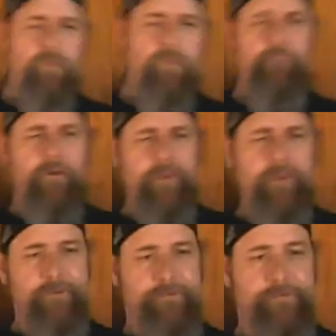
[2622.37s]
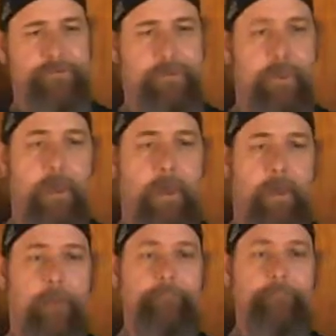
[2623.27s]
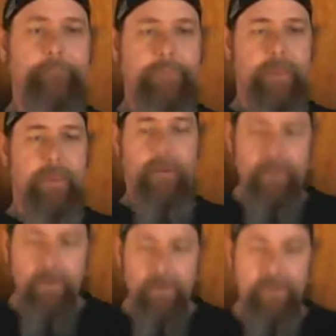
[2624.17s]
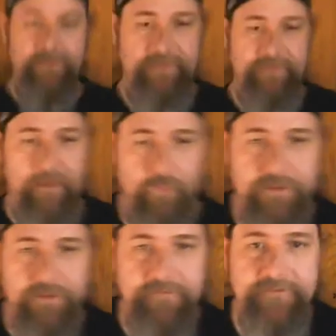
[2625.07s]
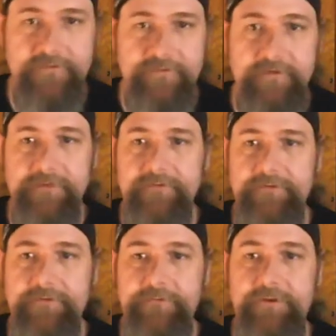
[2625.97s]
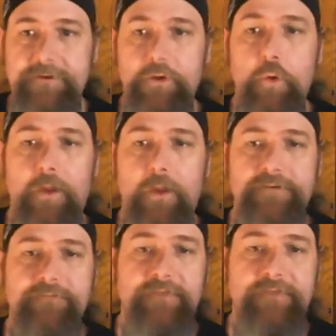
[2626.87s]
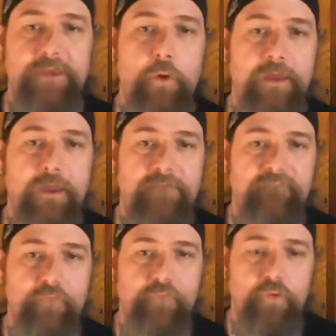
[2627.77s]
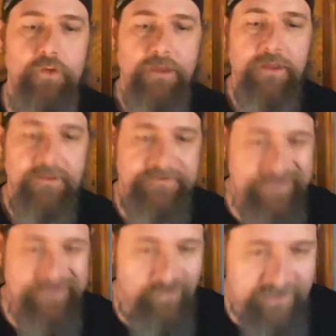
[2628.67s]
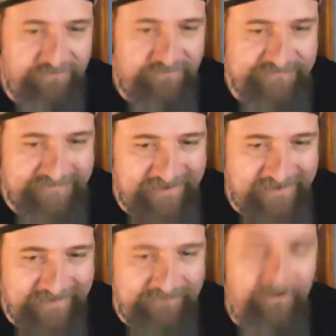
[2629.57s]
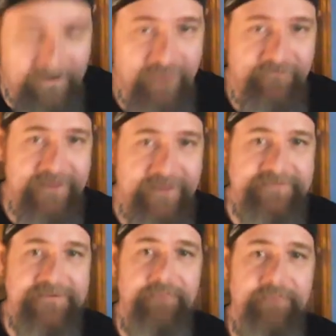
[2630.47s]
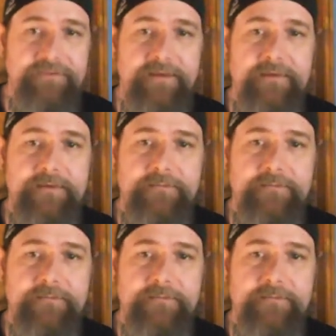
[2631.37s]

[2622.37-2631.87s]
Very interesting. Yeah. Like I said, I will leave this link to this video. Go watch the video in full. The channel name is Genetically Modified Skeptic.